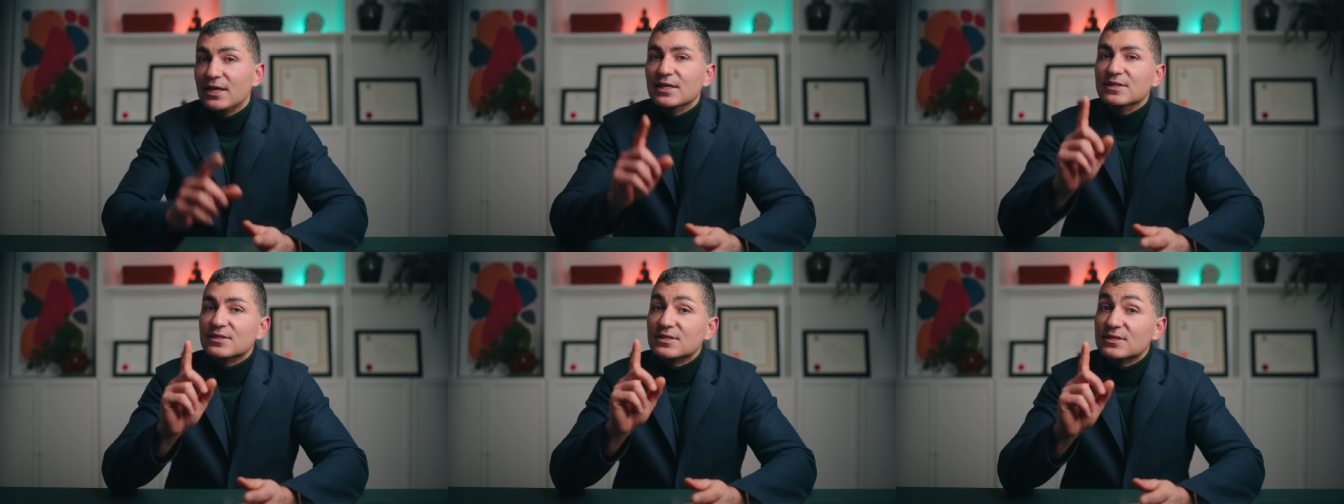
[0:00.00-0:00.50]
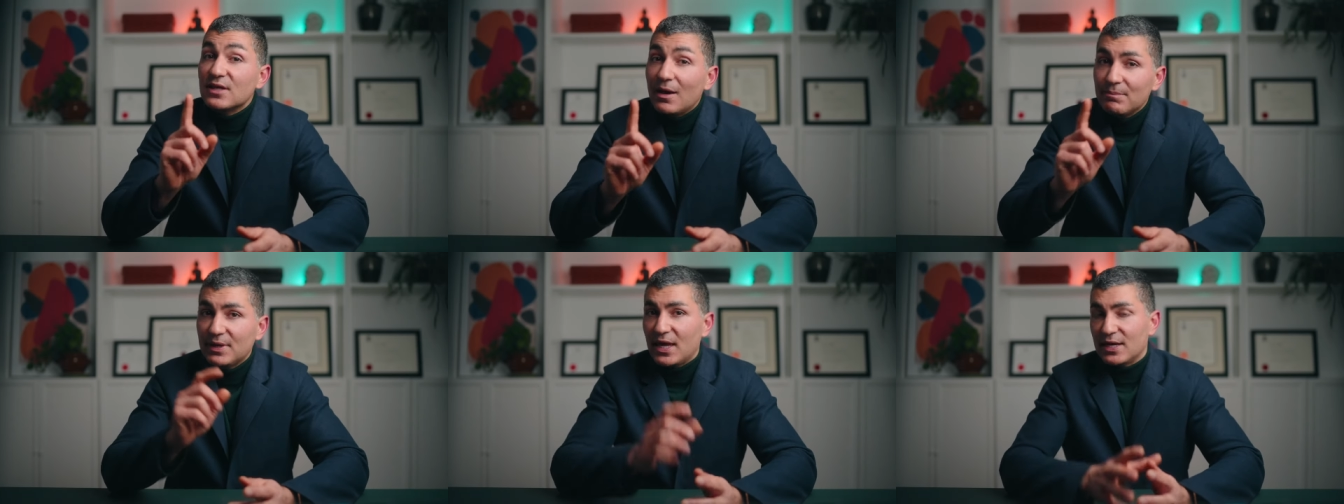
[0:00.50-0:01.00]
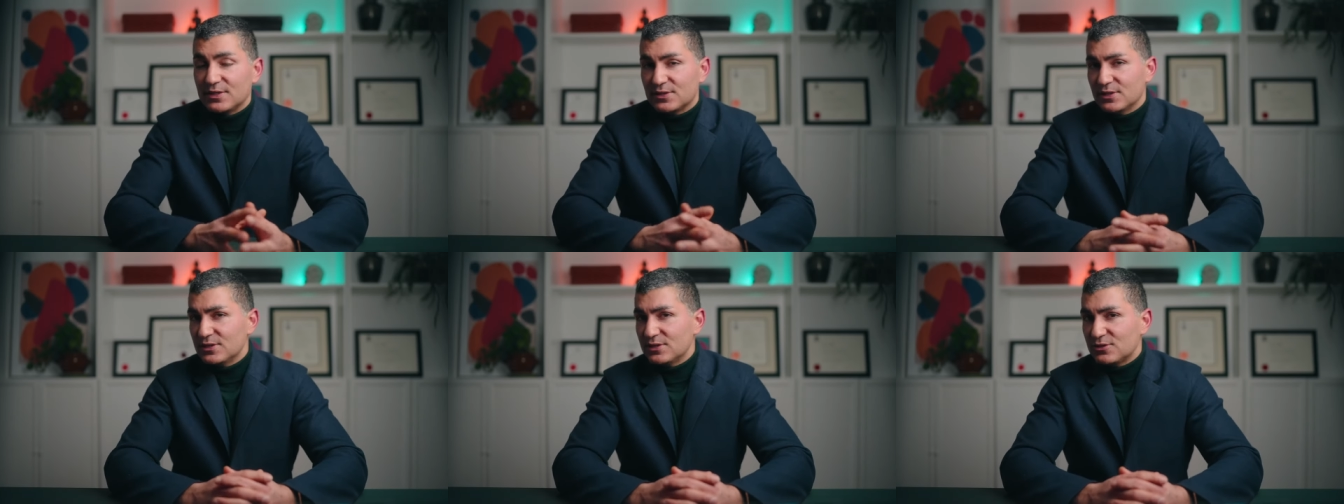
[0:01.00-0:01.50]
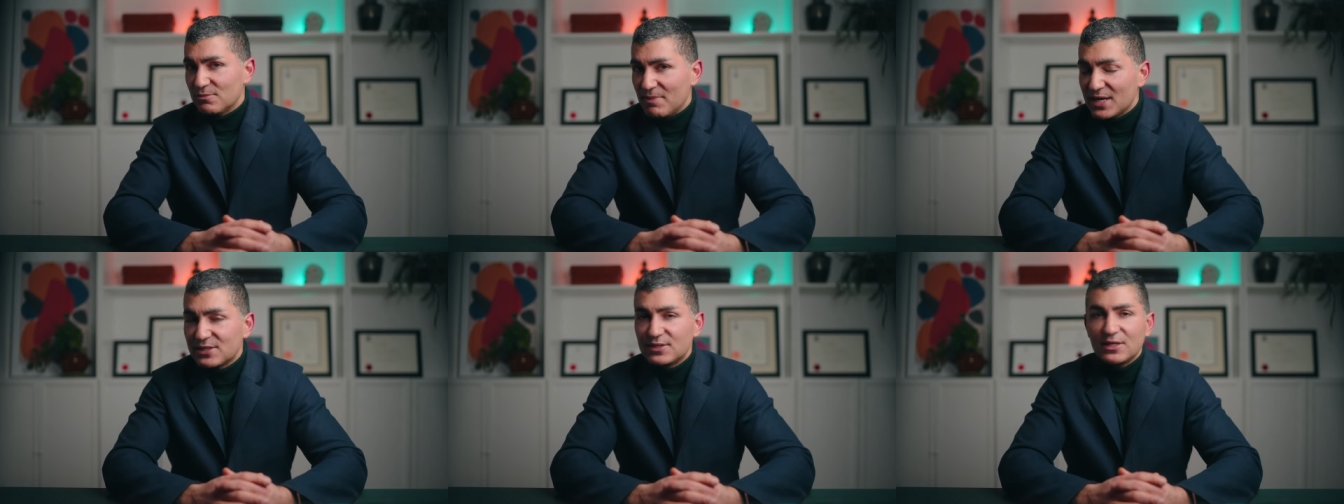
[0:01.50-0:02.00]
In some cases,
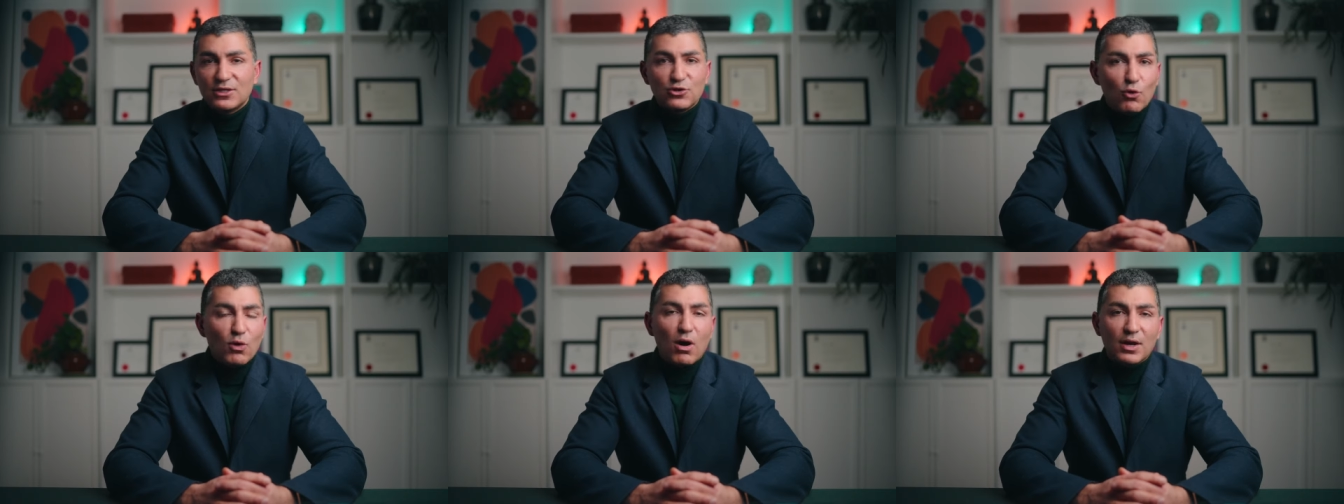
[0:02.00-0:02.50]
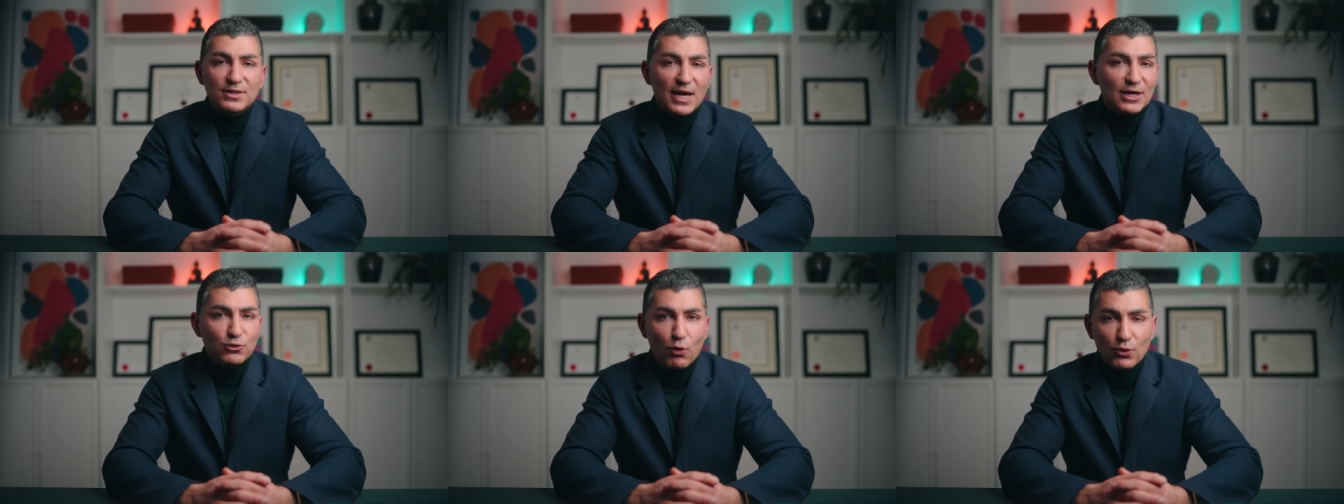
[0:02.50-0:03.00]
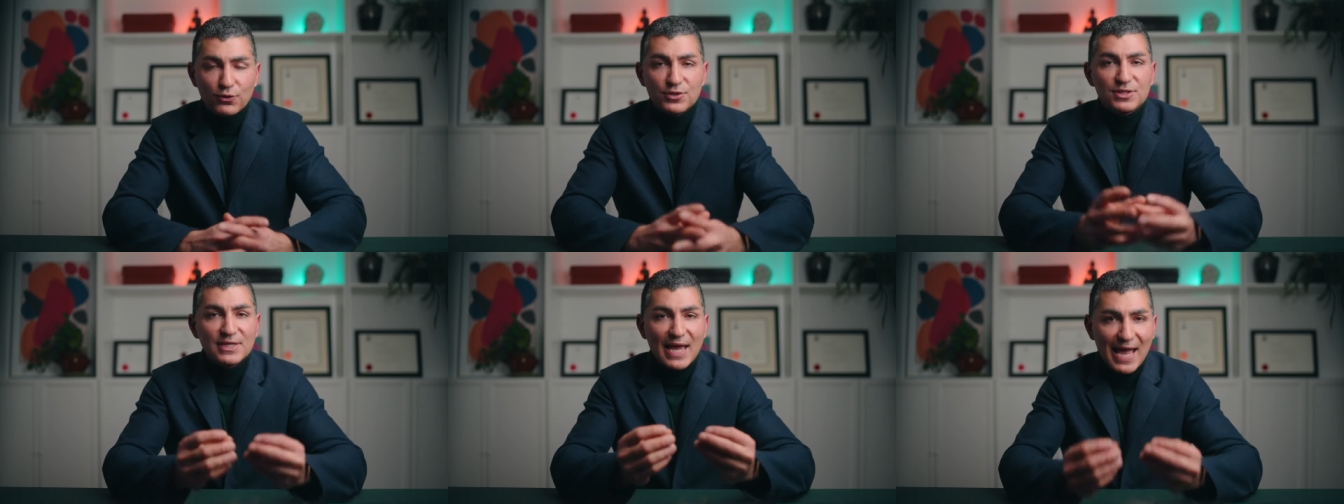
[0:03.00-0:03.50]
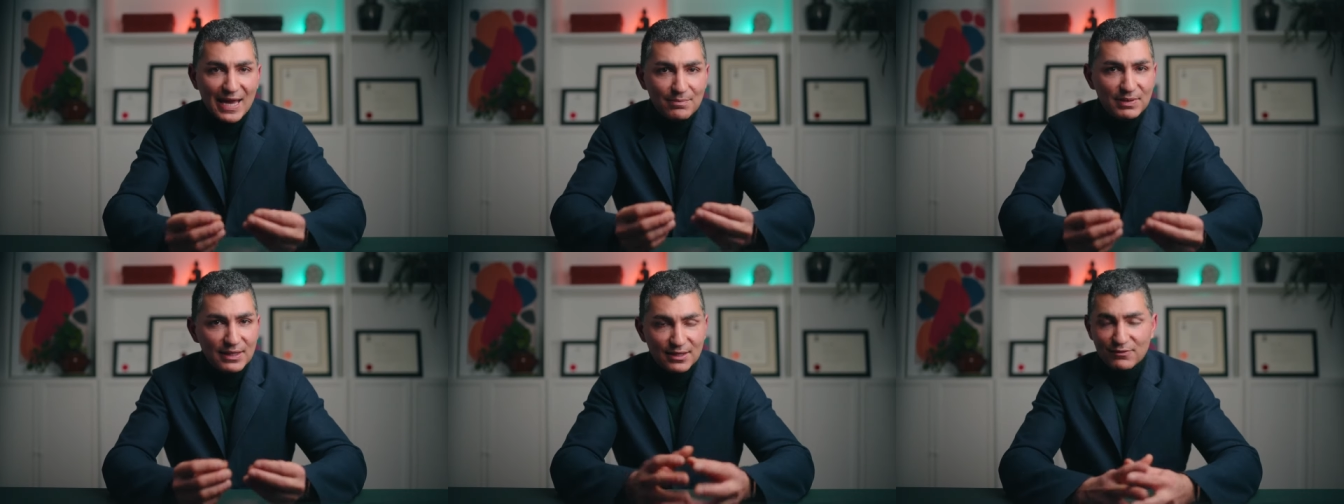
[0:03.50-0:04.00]
domestic no contact orders
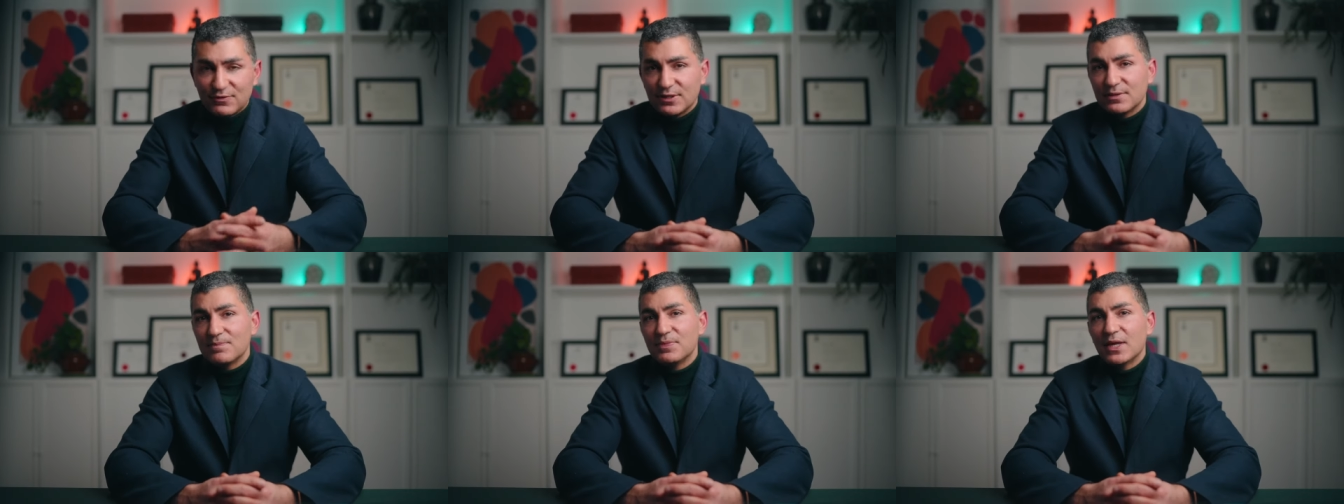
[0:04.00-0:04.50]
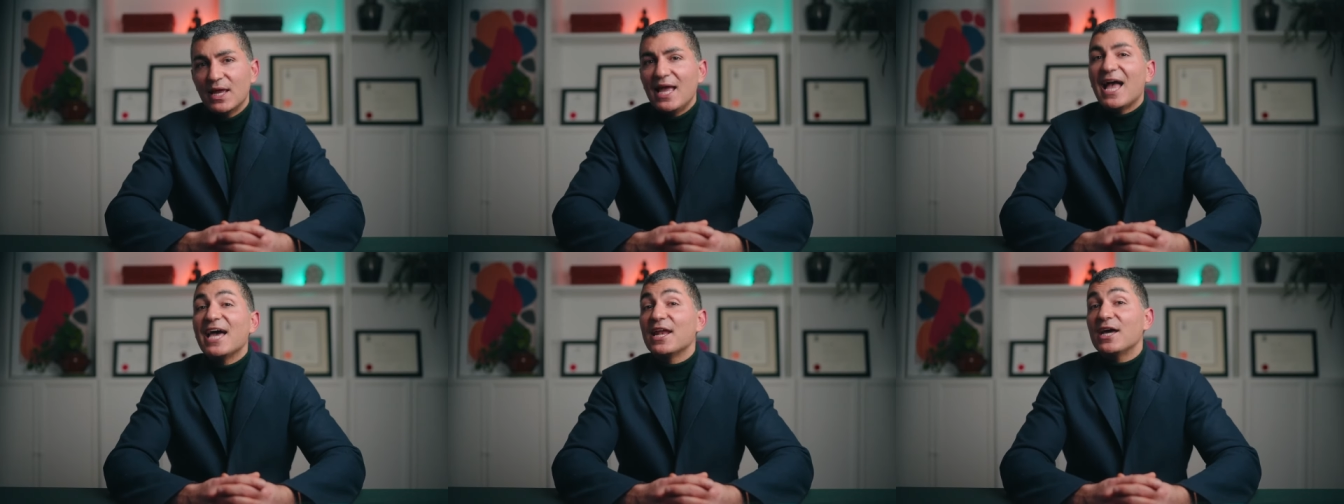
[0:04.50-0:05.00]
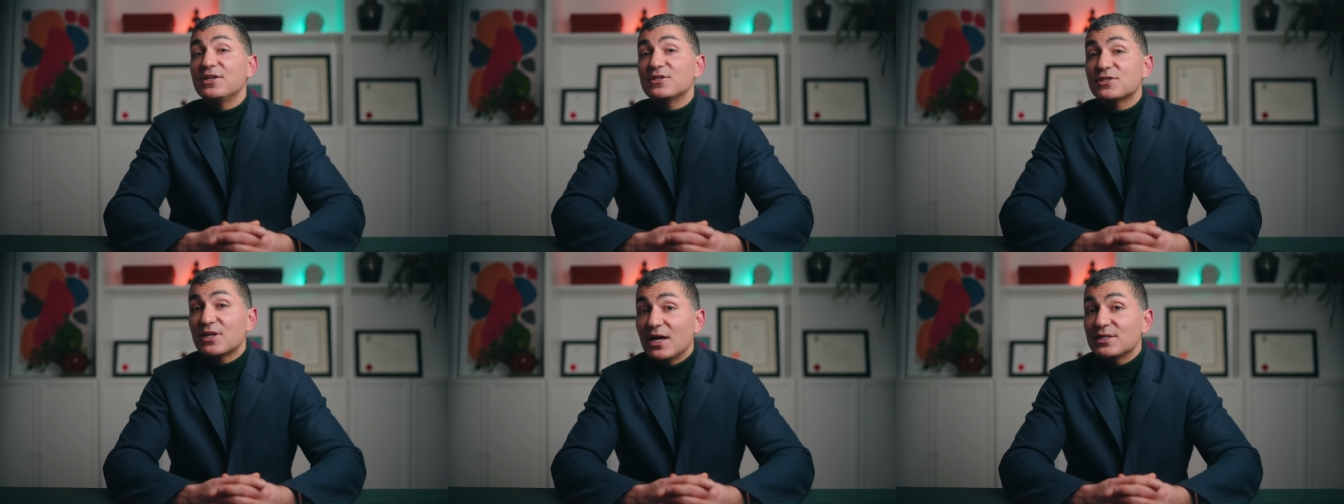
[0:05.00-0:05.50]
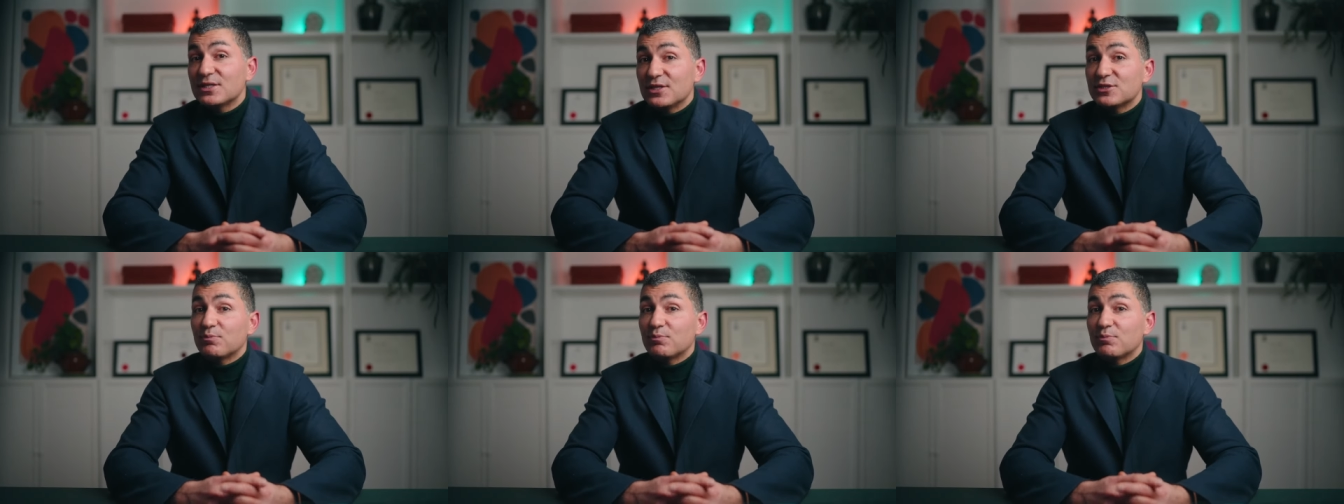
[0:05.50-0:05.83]
can be lifted, and I discussed this